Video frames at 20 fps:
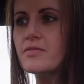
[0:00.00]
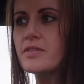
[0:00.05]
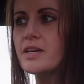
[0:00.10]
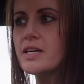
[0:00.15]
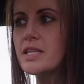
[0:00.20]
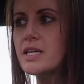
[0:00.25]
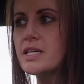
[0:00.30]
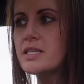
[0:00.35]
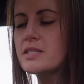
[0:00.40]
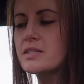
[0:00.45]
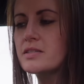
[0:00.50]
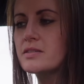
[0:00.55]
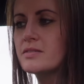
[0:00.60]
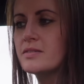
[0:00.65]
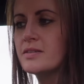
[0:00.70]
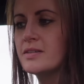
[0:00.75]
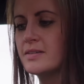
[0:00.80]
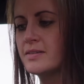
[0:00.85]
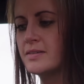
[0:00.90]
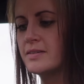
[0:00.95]
heavy, this.
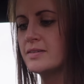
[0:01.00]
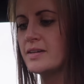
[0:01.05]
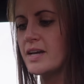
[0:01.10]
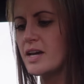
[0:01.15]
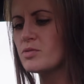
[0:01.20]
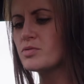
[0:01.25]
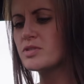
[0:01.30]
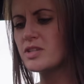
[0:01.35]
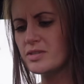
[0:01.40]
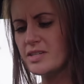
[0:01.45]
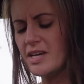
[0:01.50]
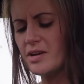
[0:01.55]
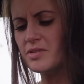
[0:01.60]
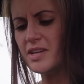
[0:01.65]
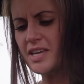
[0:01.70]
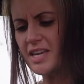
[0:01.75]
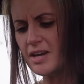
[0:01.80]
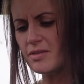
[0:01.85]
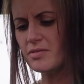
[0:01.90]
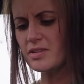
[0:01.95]
And also
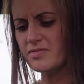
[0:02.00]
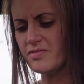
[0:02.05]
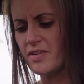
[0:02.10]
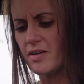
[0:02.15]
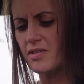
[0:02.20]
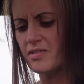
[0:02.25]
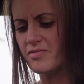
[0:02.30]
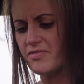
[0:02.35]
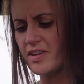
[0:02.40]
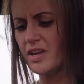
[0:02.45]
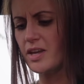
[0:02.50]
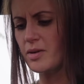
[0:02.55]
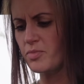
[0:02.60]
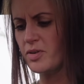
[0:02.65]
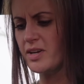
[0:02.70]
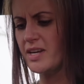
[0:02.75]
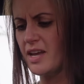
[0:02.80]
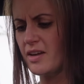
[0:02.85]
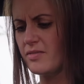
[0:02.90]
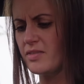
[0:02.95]
down here is very
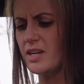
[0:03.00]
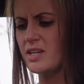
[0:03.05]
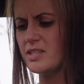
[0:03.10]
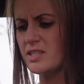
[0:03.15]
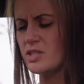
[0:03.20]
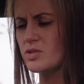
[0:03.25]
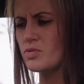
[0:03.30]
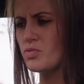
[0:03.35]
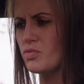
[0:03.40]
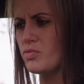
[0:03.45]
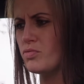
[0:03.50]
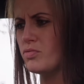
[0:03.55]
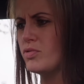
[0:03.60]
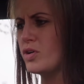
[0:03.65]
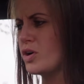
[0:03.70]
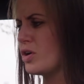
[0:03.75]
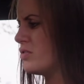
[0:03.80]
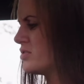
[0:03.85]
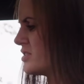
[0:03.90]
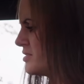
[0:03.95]
fingerprint heavy because it's
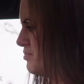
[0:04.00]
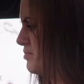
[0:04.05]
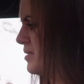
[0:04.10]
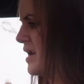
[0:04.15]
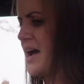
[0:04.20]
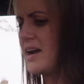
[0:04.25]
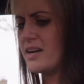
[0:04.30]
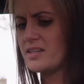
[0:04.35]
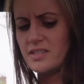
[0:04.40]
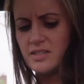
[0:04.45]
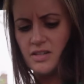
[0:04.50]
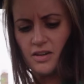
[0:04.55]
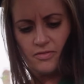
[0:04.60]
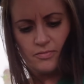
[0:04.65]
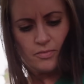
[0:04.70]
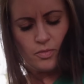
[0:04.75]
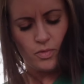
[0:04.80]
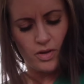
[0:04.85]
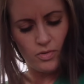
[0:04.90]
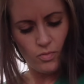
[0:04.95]
all gloss black
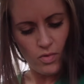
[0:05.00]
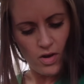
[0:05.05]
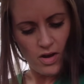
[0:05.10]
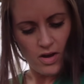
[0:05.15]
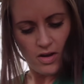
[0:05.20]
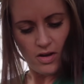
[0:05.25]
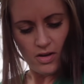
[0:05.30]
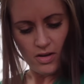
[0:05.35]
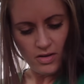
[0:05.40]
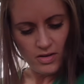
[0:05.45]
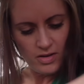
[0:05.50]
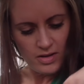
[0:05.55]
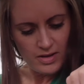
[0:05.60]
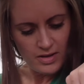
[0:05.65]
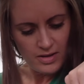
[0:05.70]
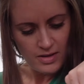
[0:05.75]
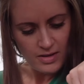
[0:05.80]
stuff. But we were